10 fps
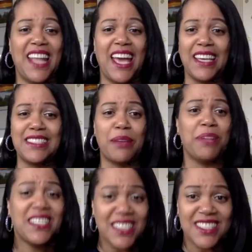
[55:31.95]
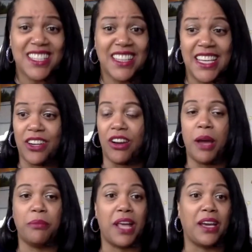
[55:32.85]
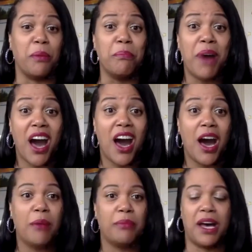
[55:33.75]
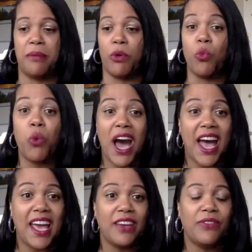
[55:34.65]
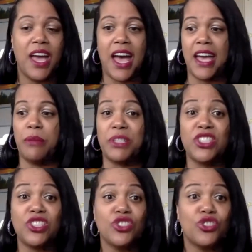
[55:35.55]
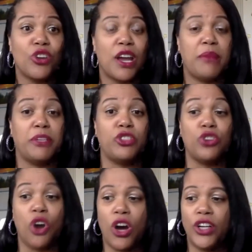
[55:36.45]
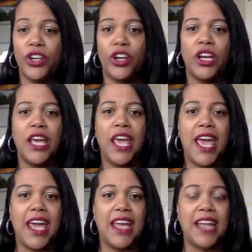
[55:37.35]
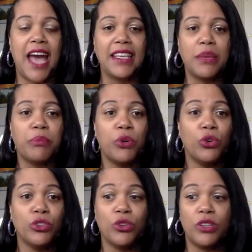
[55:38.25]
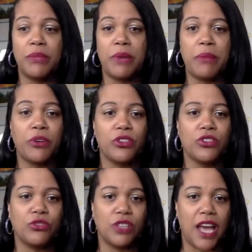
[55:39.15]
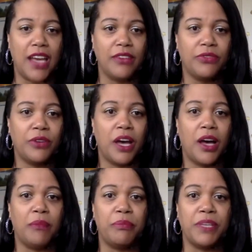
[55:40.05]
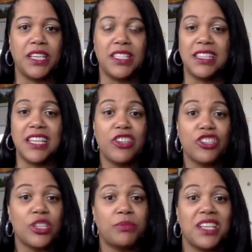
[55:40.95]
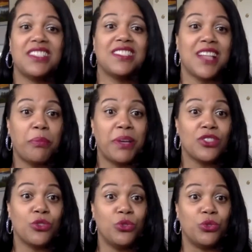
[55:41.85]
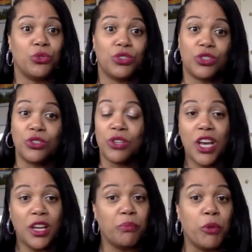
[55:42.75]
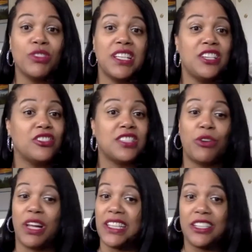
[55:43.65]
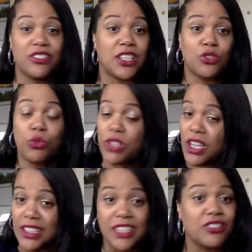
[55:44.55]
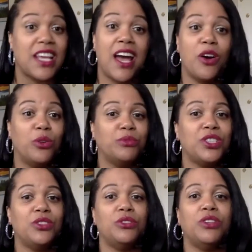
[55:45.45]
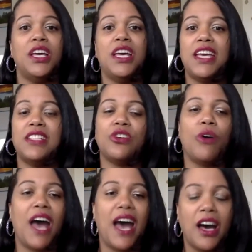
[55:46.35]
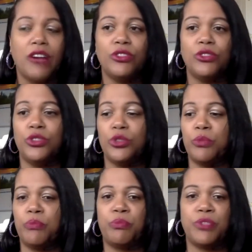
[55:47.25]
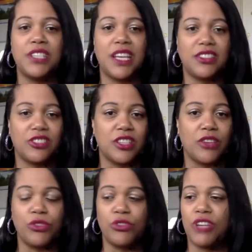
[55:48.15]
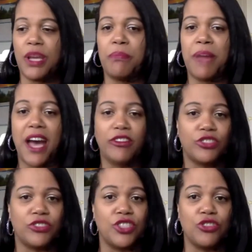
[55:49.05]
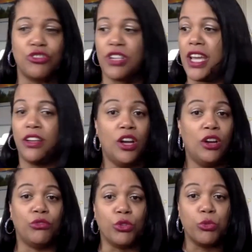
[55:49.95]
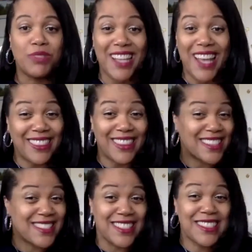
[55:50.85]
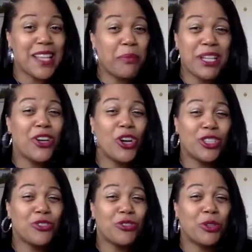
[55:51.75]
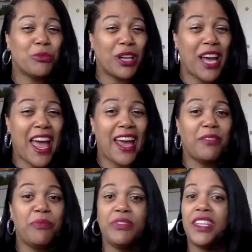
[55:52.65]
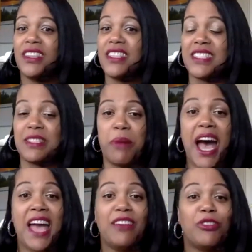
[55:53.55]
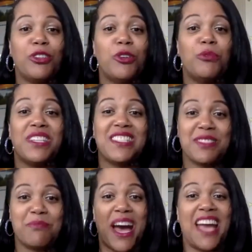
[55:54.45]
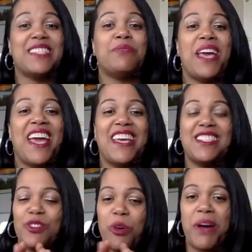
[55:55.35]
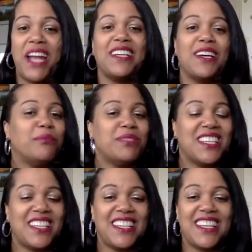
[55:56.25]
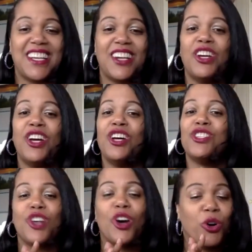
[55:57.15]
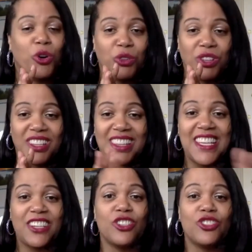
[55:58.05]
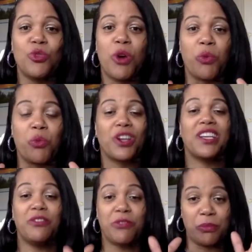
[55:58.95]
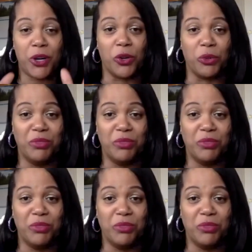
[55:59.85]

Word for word: like, because I'm not just a leader. I'm like a mom, I'm a wife, I am a sister, I am a daughter, and I get pulled on in my personal life um, because leadership doesn't stop at school. You mm-hmm. most leaders that are leaders at school, they're leaders at home too. Mm-hmm. And so, how do you protect yourself? You create boundaries. You create rooms like this. This is not my daughter's room, okay? This is my room. This is my space. Nobody comes in here. So, leaders, you are working from home.